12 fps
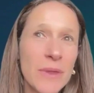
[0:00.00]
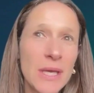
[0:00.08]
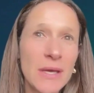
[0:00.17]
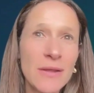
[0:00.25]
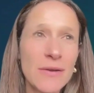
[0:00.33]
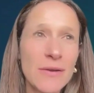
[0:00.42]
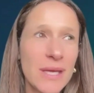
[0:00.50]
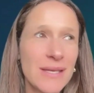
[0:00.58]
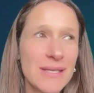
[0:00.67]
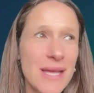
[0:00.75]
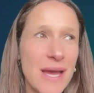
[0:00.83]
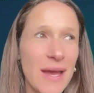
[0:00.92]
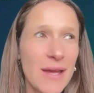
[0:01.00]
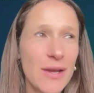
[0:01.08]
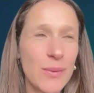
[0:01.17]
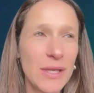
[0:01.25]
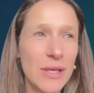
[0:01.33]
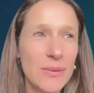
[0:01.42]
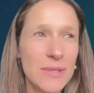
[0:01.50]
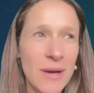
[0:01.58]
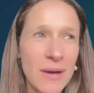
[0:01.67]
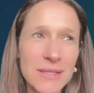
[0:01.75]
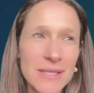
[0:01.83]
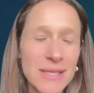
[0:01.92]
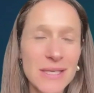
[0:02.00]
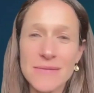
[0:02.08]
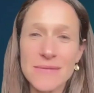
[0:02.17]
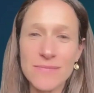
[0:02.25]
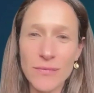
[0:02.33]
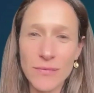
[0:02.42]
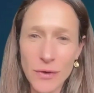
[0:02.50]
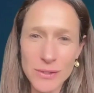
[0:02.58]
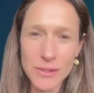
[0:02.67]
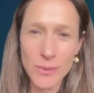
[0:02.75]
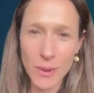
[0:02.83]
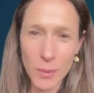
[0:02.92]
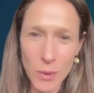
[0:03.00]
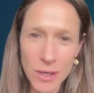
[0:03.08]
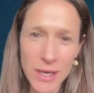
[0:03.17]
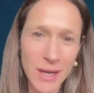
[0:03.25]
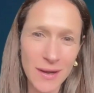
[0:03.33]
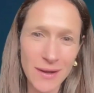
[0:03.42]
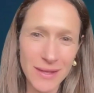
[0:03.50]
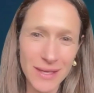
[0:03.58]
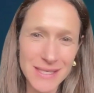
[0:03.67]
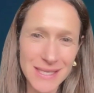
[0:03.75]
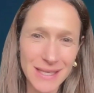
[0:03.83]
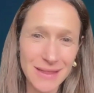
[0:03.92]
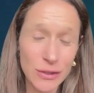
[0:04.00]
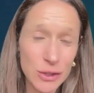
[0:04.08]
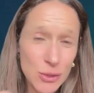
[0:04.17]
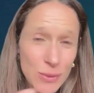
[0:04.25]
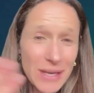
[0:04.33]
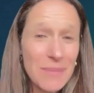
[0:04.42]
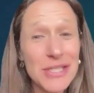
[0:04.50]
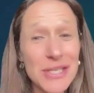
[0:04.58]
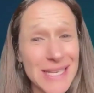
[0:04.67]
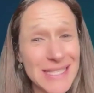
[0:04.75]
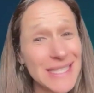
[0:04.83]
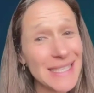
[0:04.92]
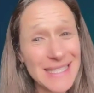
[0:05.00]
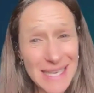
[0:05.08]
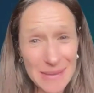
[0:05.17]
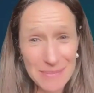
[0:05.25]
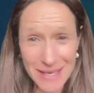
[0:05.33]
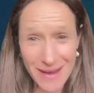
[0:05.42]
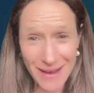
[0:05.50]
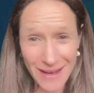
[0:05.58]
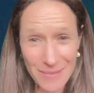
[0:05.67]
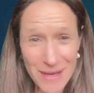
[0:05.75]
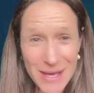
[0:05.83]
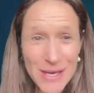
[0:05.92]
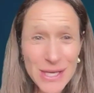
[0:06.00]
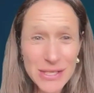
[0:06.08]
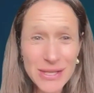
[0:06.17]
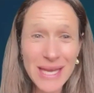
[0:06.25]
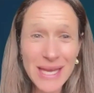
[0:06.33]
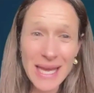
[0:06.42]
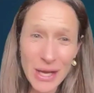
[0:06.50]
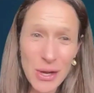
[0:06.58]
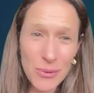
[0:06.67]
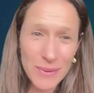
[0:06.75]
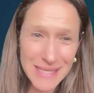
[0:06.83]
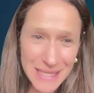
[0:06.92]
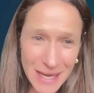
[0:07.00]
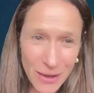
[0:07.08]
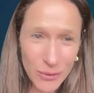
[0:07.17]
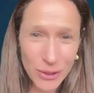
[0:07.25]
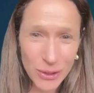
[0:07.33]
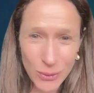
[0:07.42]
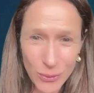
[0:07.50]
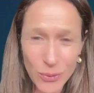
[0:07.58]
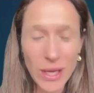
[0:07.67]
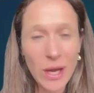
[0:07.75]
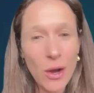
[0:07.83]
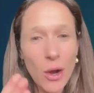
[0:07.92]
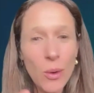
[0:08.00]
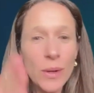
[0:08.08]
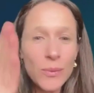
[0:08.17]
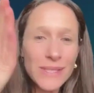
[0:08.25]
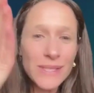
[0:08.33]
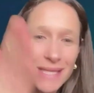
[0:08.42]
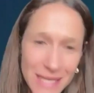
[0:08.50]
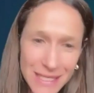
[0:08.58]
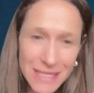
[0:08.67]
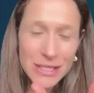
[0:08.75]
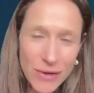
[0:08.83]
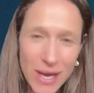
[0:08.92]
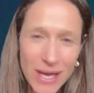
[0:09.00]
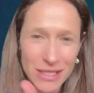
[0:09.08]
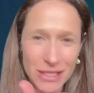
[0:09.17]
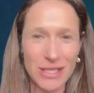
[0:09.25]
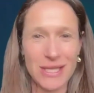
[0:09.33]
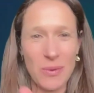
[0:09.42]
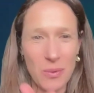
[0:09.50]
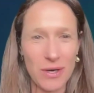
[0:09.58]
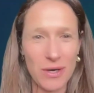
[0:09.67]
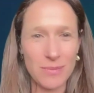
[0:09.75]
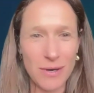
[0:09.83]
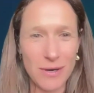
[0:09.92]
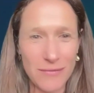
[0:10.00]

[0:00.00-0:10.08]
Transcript: the other thing is that when you talk to these folks who are working on this, like they're doing a bunch of things at the same time. So they can't always tell you like, oh, it was this strategy that worked